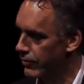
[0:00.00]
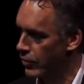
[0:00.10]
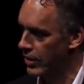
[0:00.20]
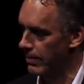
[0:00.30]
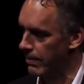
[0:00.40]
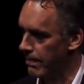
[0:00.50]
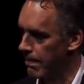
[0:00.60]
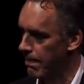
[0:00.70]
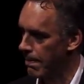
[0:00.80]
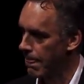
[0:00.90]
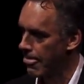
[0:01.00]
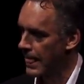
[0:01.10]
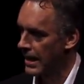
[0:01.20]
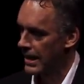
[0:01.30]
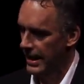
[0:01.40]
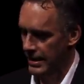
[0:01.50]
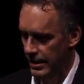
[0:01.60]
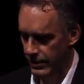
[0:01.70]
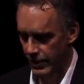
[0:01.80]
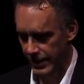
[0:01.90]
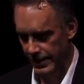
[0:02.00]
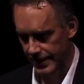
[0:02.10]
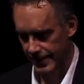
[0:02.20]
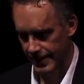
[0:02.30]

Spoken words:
for him. And I thought,